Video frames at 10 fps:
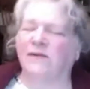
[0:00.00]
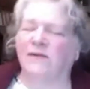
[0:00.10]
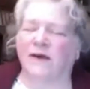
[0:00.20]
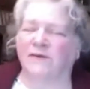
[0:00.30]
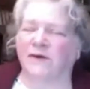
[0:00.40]

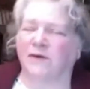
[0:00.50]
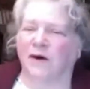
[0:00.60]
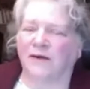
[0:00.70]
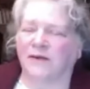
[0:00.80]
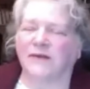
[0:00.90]
have to go on
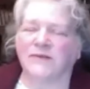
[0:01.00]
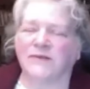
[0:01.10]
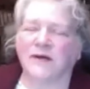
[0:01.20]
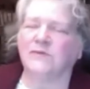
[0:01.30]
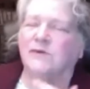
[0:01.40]
to the next
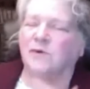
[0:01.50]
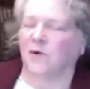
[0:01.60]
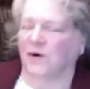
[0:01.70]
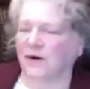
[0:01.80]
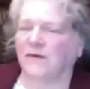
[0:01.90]
house,
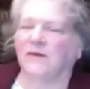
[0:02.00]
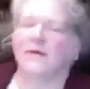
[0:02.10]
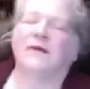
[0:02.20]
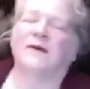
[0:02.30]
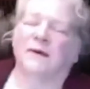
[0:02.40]
or
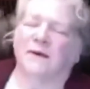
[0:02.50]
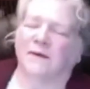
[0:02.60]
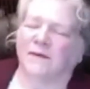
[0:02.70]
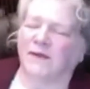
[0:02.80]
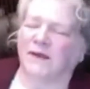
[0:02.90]

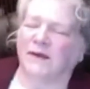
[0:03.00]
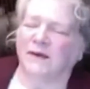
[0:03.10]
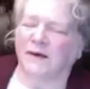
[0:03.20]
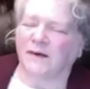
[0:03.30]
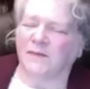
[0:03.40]
they
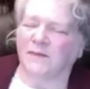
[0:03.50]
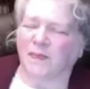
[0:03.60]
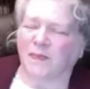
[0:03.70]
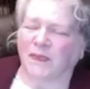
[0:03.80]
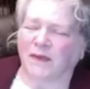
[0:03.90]

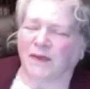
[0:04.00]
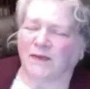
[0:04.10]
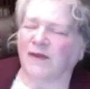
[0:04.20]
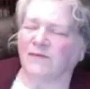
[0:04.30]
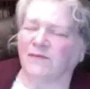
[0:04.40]

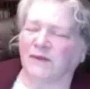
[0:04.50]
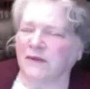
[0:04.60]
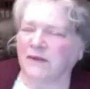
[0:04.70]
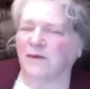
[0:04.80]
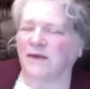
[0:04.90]
have to let
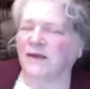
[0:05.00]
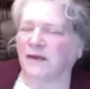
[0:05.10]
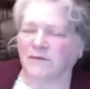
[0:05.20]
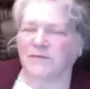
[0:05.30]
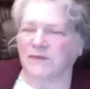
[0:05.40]
them in and give
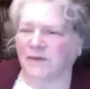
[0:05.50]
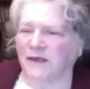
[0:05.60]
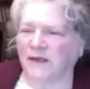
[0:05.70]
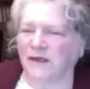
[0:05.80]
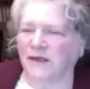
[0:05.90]
them something
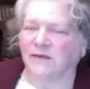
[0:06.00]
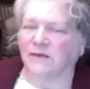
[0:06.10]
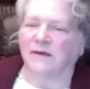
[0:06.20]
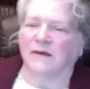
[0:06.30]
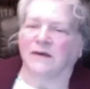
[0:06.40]
to eat.
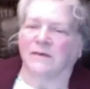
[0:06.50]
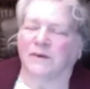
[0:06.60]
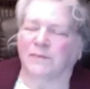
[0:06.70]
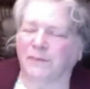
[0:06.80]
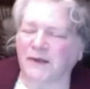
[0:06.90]

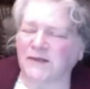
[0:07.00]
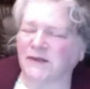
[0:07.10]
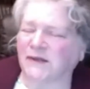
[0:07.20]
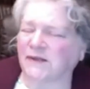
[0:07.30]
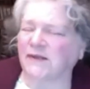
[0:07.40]
But
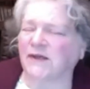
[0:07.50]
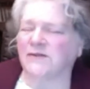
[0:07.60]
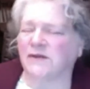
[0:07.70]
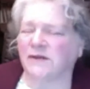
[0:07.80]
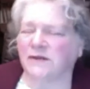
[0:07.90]
basically,
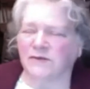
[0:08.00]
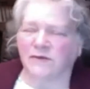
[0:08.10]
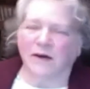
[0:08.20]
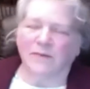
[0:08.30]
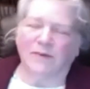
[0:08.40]
as they
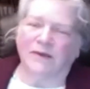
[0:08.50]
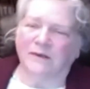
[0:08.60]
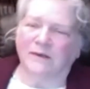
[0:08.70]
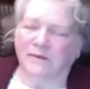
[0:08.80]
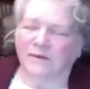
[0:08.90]
describe it,
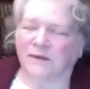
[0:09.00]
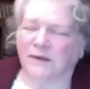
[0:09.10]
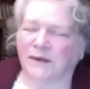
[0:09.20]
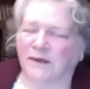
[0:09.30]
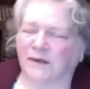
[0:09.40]

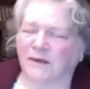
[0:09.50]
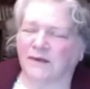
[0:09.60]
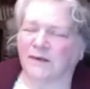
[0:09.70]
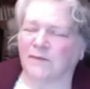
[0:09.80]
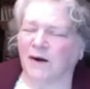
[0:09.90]
the
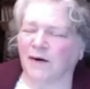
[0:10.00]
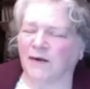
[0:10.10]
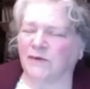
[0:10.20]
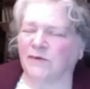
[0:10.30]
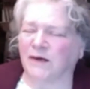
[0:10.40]
Mari
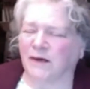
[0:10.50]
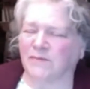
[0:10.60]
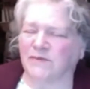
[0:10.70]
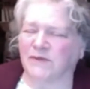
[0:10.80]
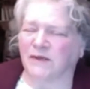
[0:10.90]
Lwyd
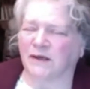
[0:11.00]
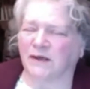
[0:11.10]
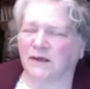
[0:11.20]
comes and